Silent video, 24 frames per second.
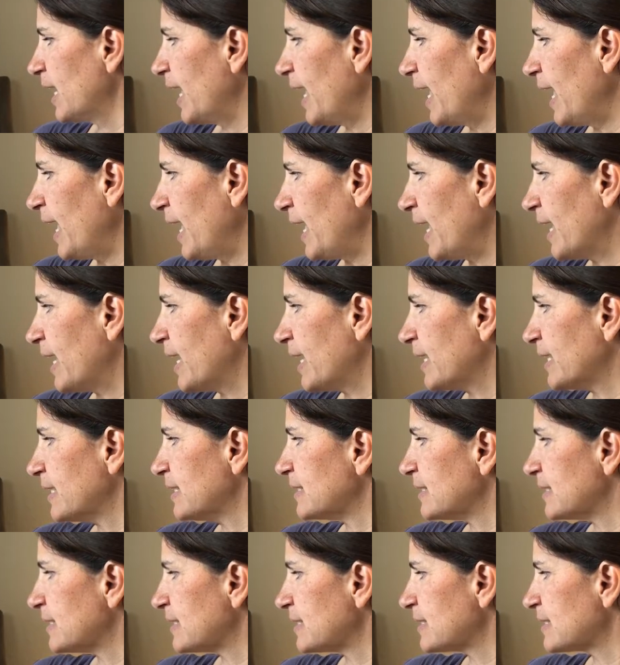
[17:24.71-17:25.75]

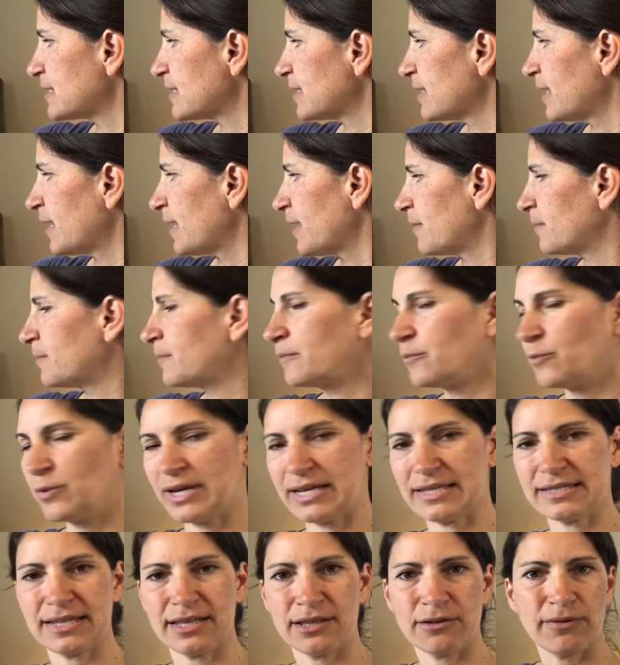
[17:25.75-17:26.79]
And when I
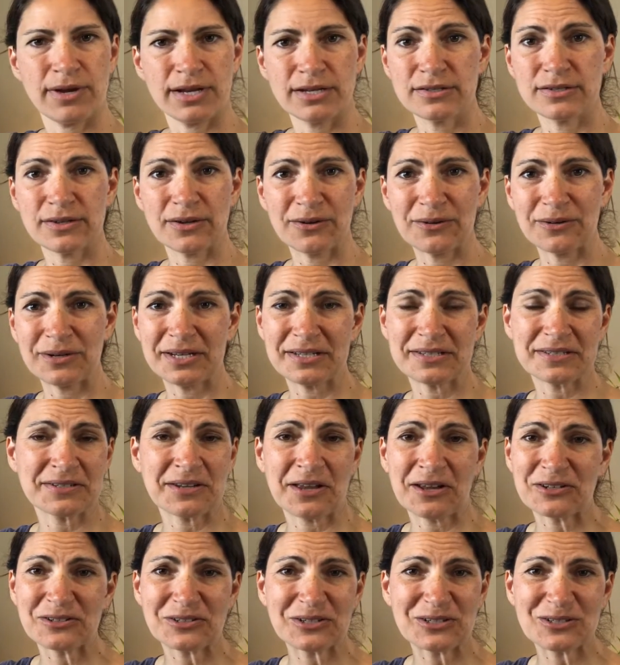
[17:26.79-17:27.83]
say the red zone, it's
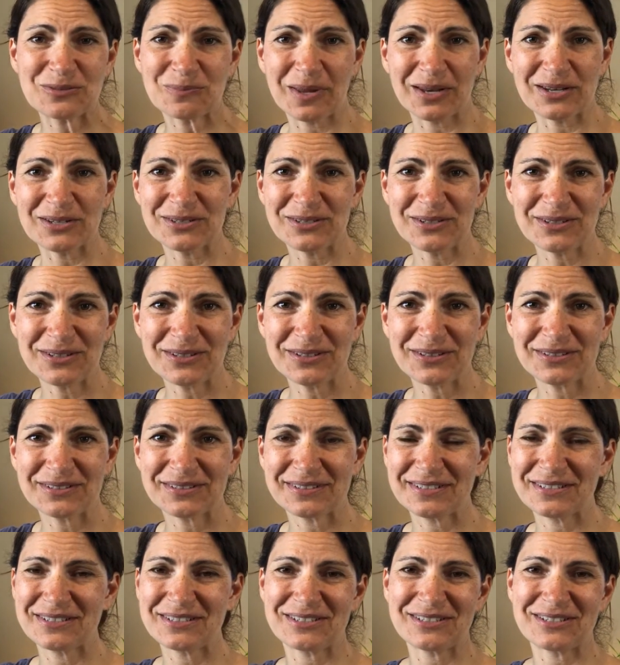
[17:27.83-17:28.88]
non-judgmental.
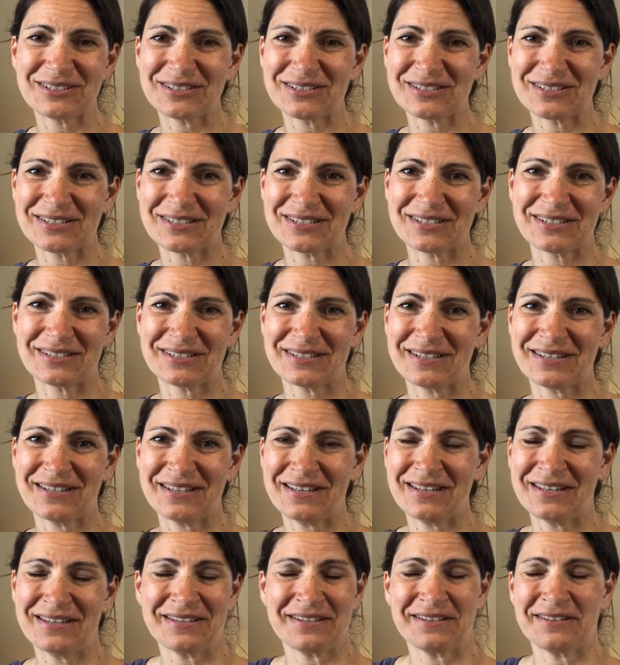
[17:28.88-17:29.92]
It's just,
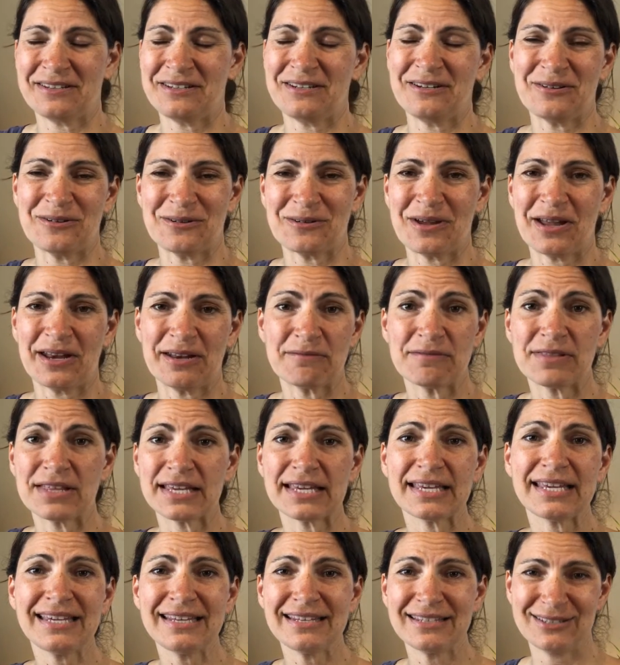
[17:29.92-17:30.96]
kind of the
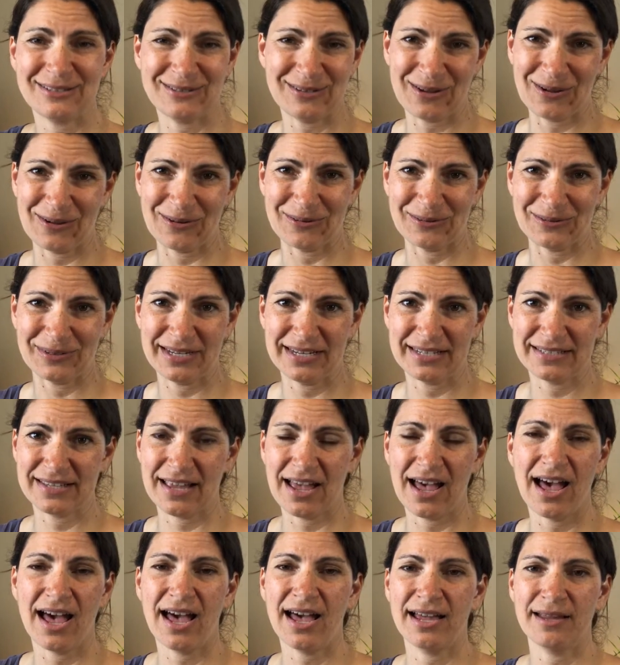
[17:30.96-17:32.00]
heat zone. It's a
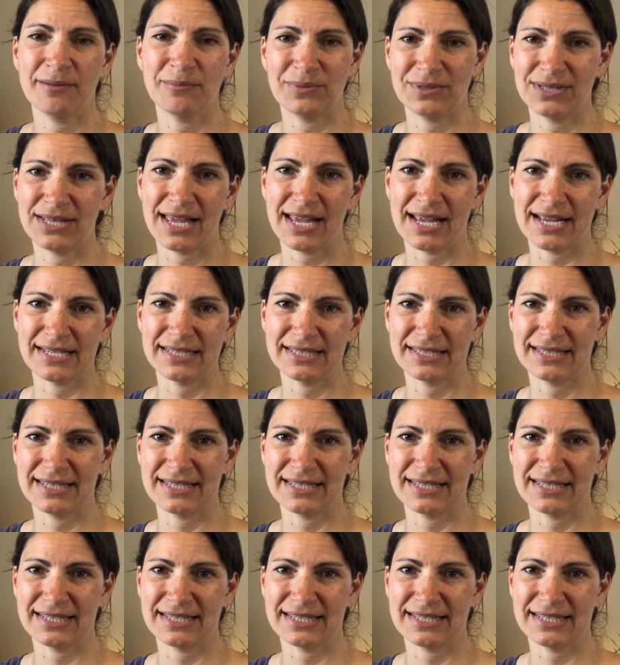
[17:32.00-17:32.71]
hot place.